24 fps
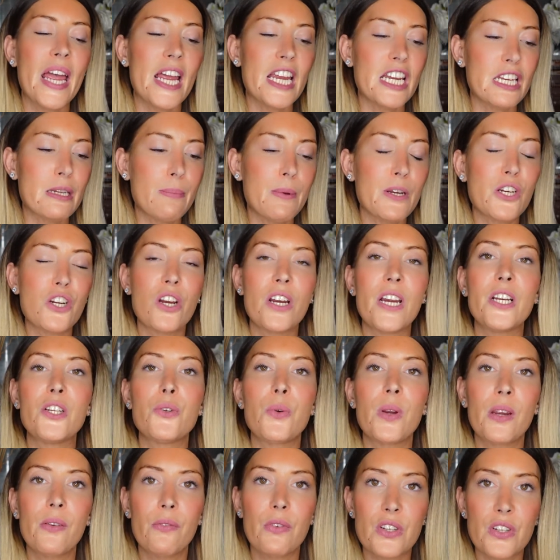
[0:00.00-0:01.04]
especially
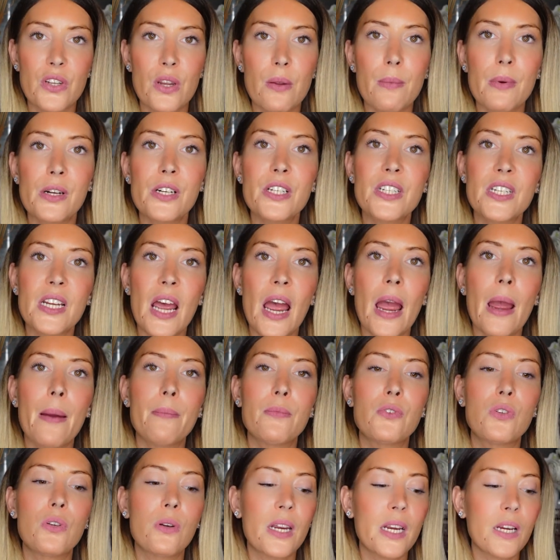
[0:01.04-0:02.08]
during the
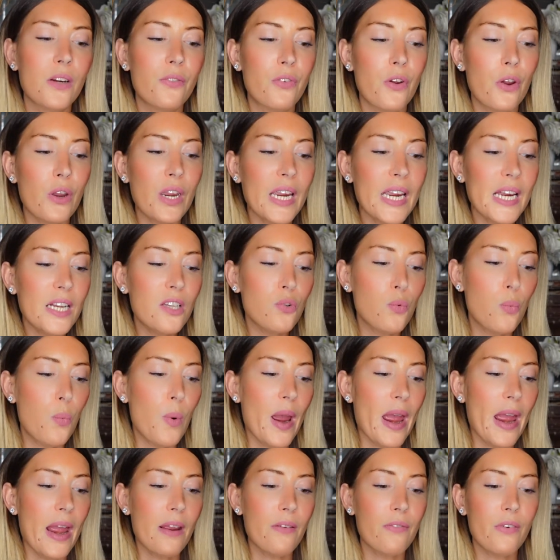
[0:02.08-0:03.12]
summertime, during the heat
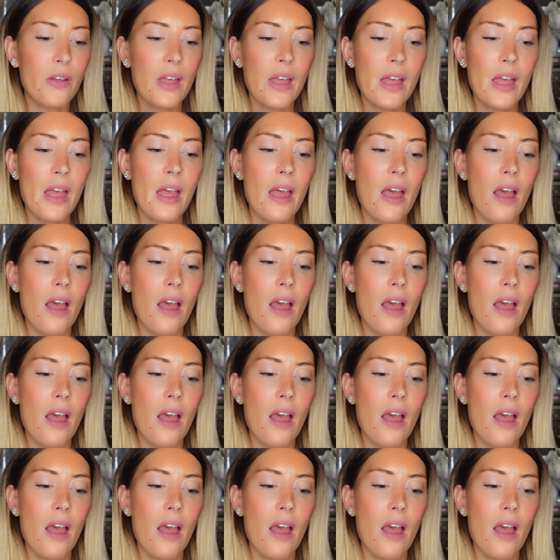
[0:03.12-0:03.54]
wave.